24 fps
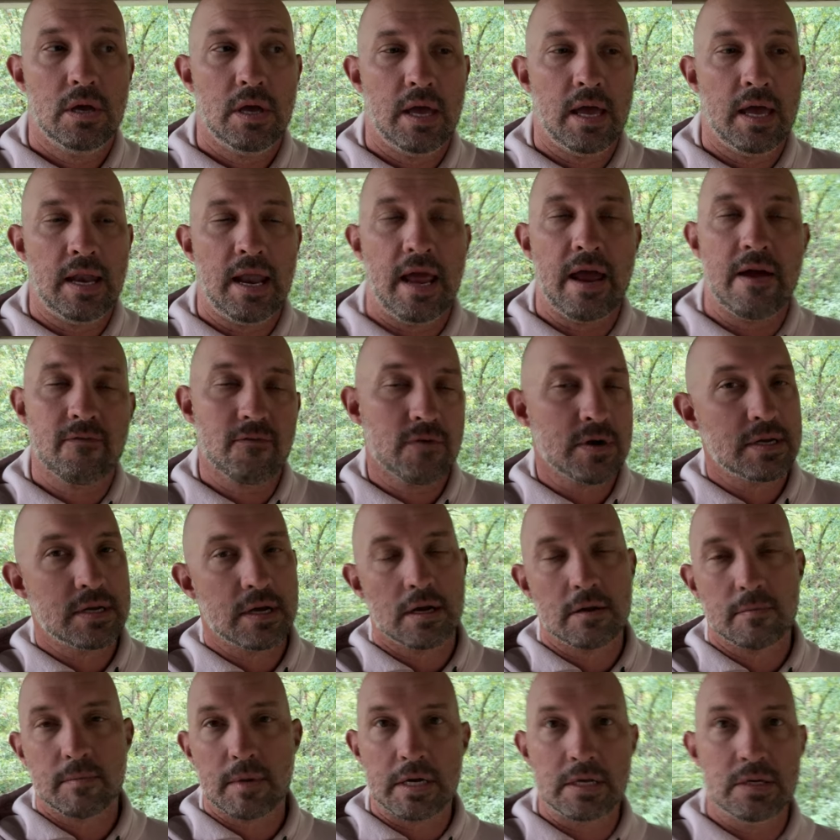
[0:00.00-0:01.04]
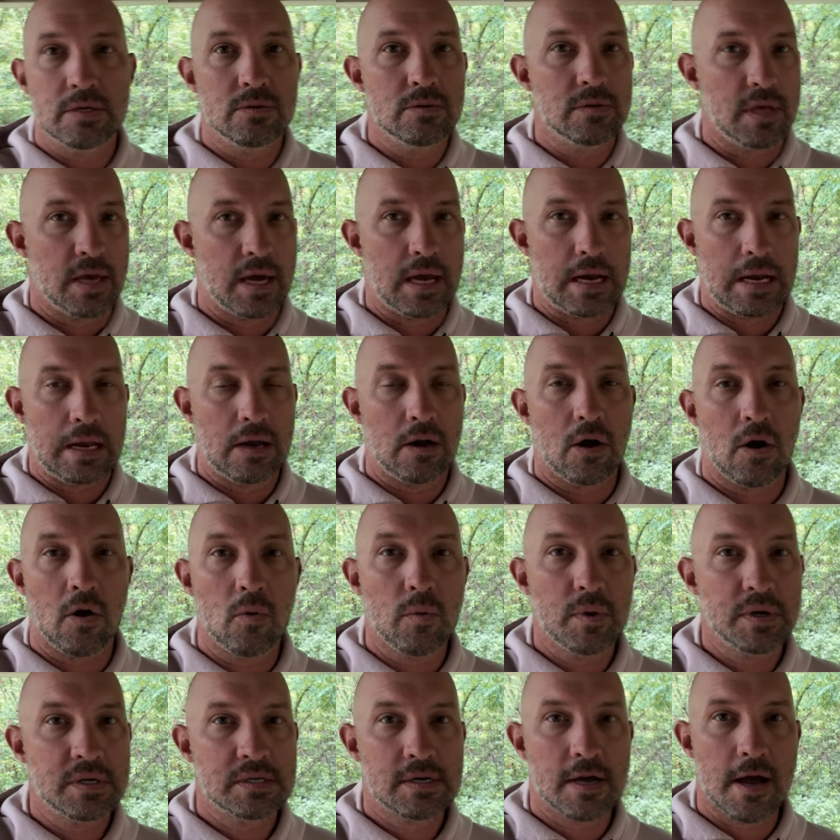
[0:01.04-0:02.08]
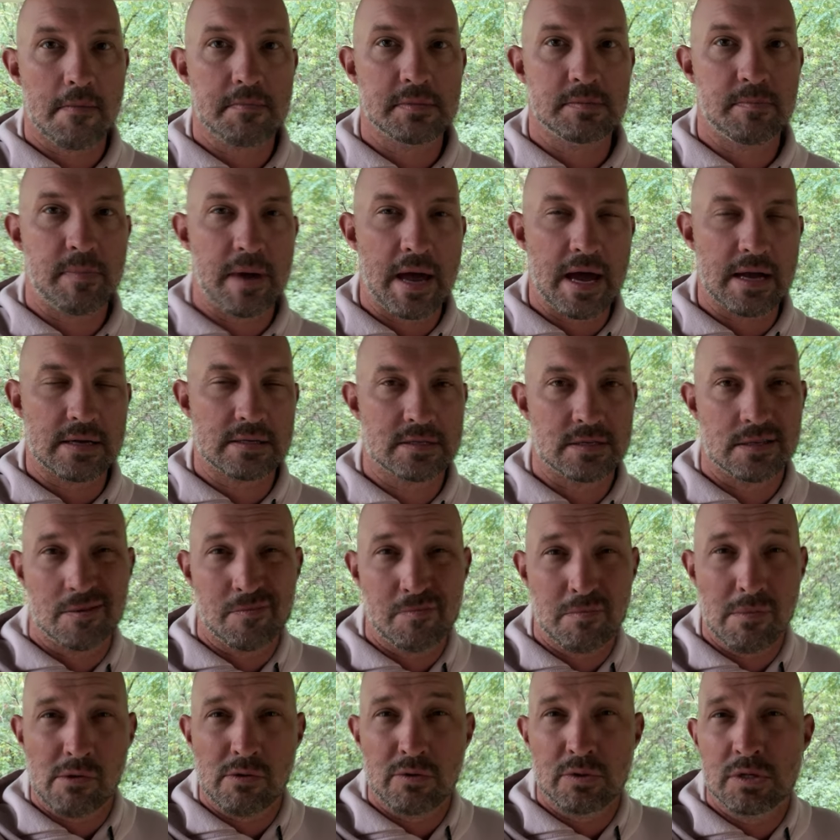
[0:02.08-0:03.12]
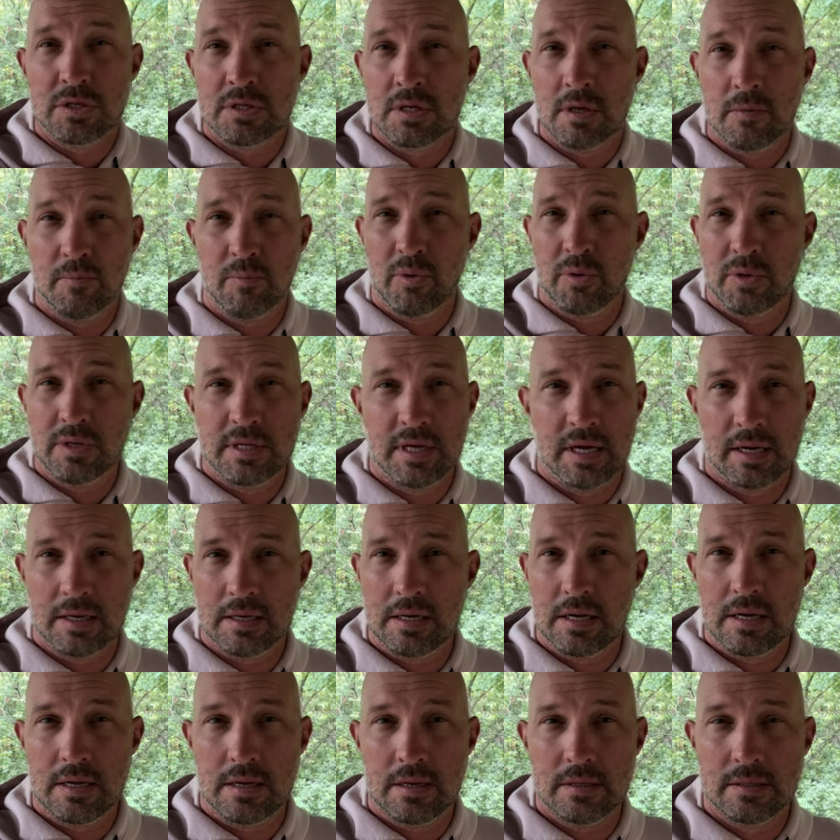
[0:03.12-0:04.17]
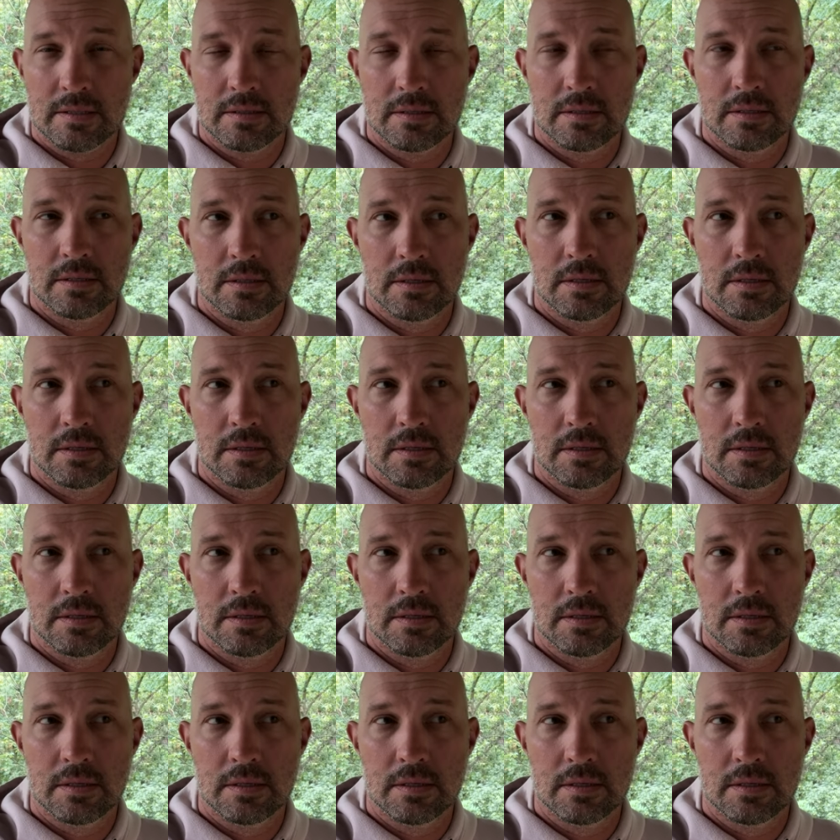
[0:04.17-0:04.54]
And every time I do that, it always comes back to the most simple techniques